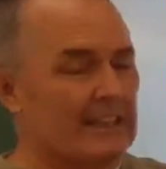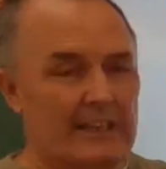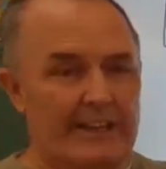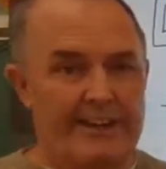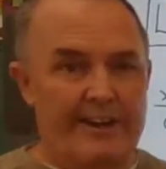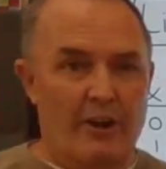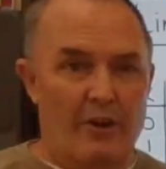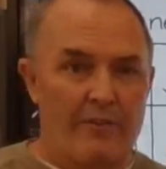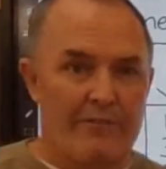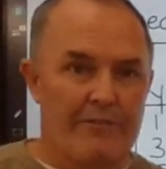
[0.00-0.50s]

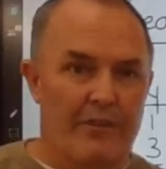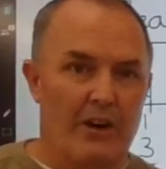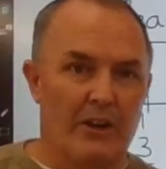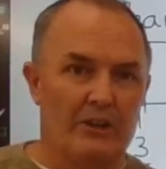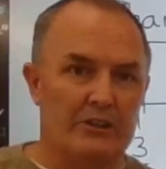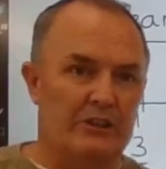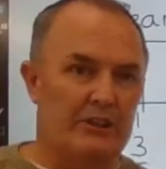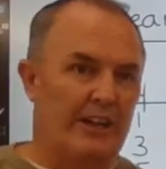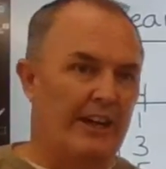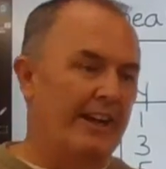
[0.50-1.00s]
linear
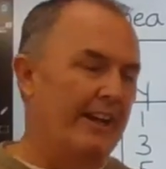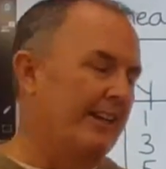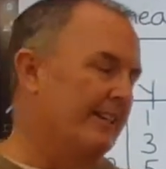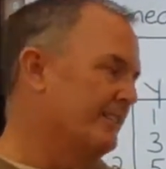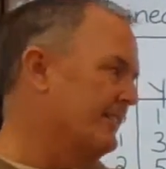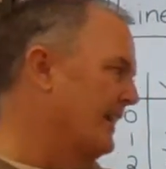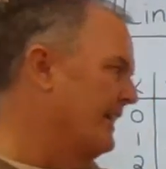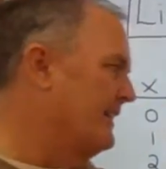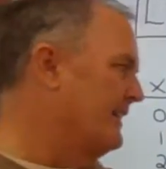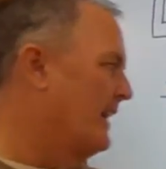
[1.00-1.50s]
functions.
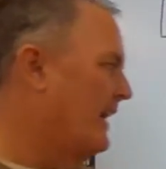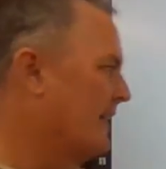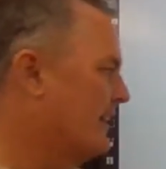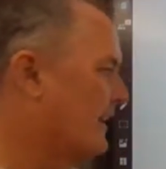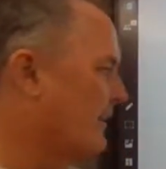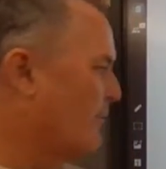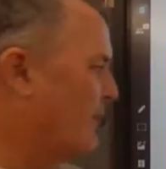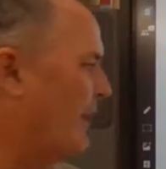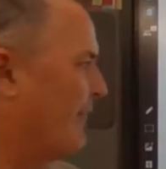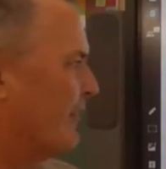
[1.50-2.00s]
And
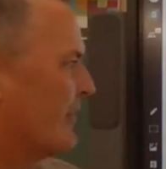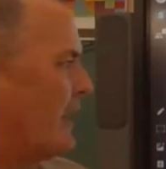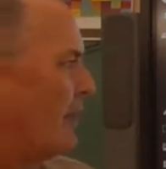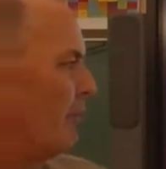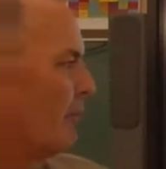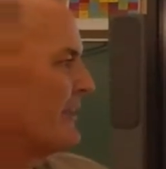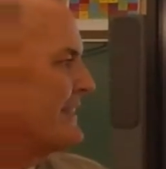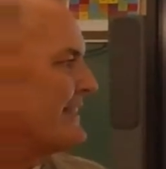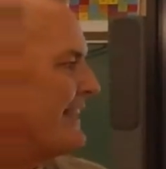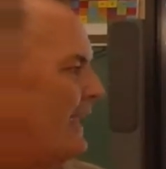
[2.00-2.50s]
we have a
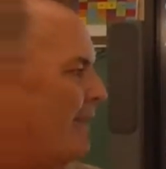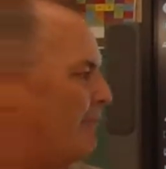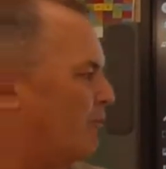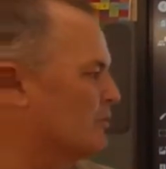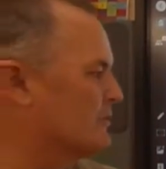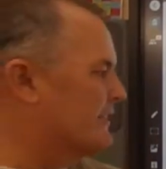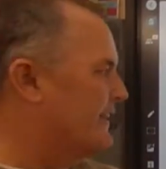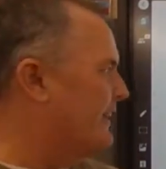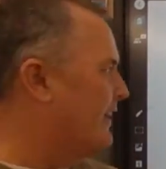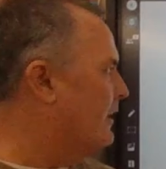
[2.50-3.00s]
couple
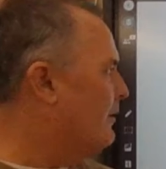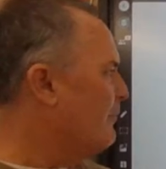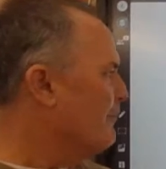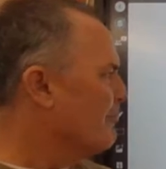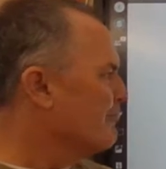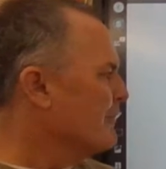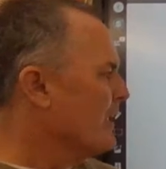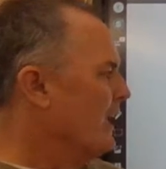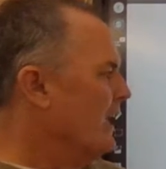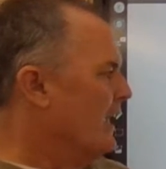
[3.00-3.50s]
examples here.
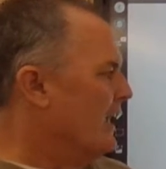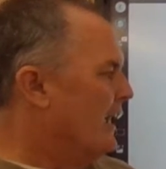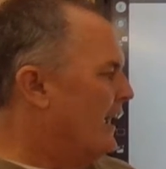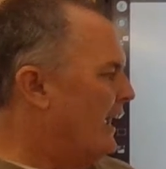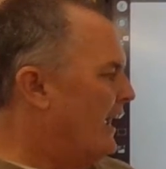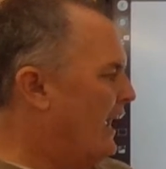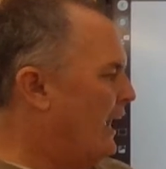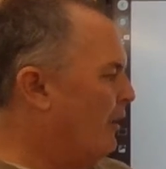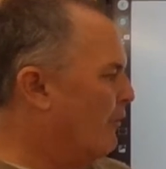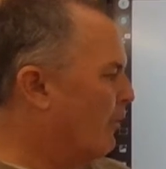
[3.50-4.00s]

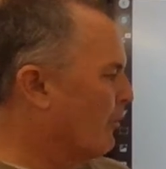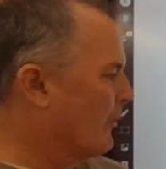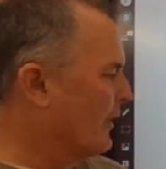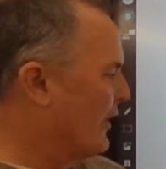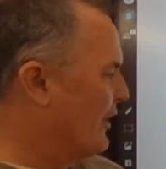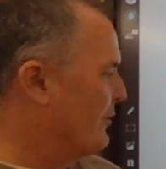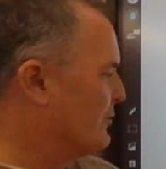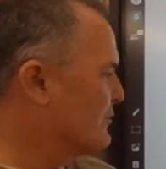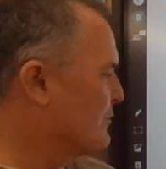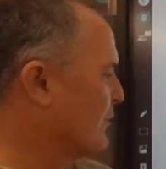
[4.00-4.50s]
And what we're going to
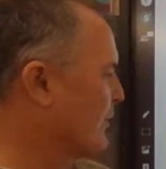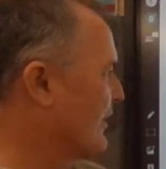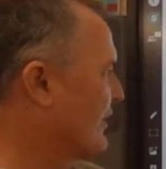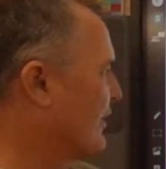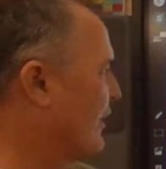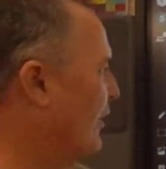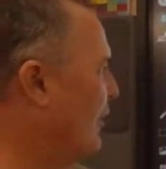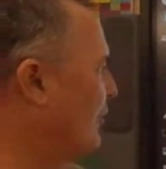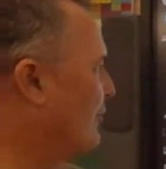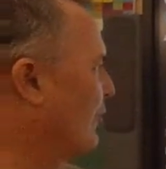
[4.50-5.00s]
do is we're going to
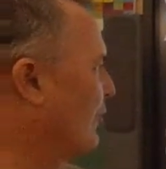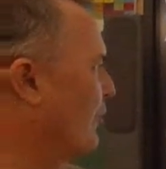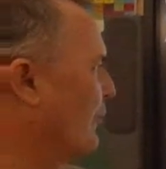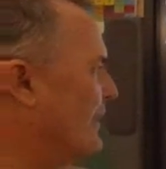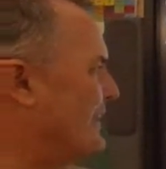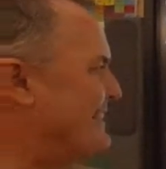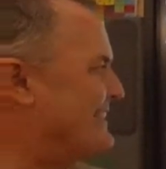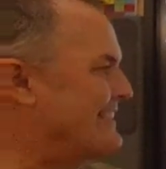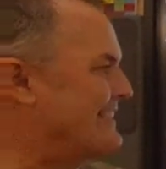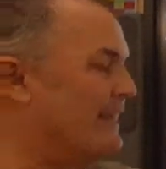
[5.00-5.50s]
go through
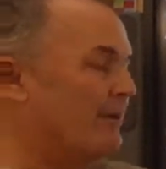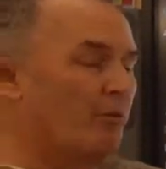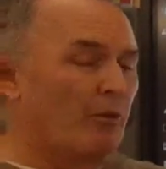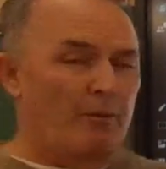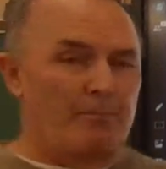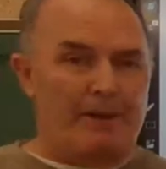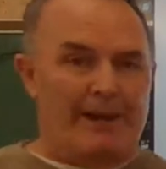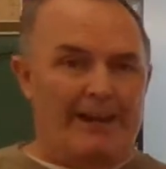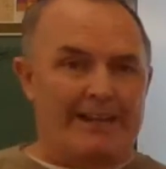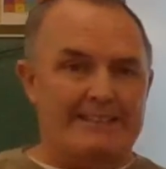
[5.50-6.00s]
and see what
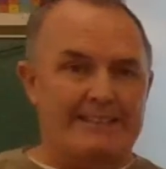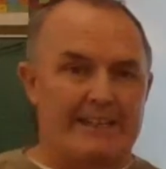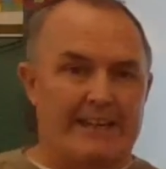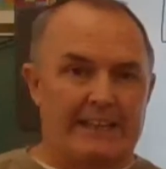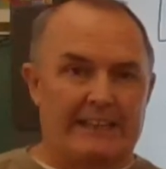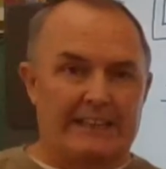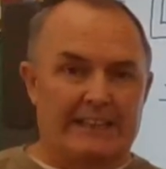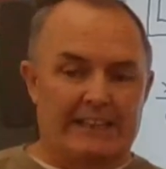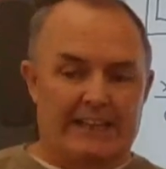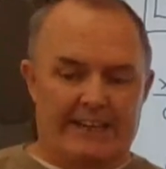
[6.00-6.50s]
makes it a
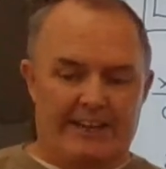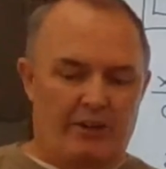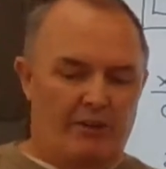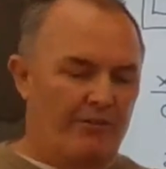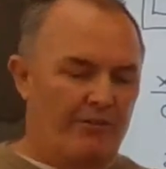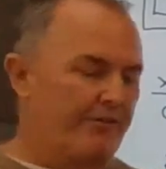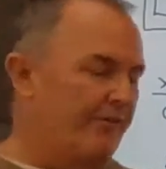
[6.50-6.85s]
linear